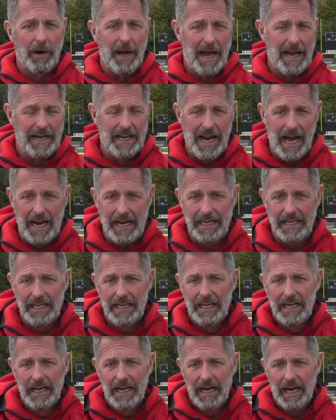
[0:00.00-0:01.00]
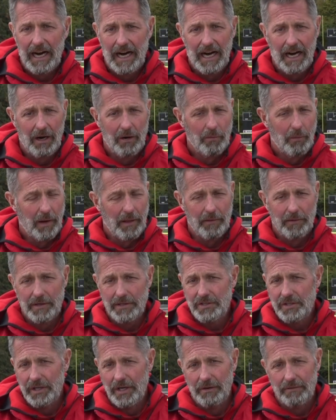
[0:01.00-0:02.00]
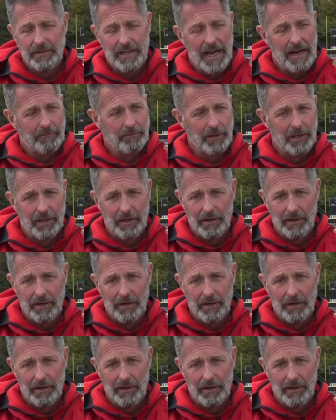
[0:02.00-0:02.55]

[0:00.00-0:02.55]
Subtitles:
that night, whether it's Devlin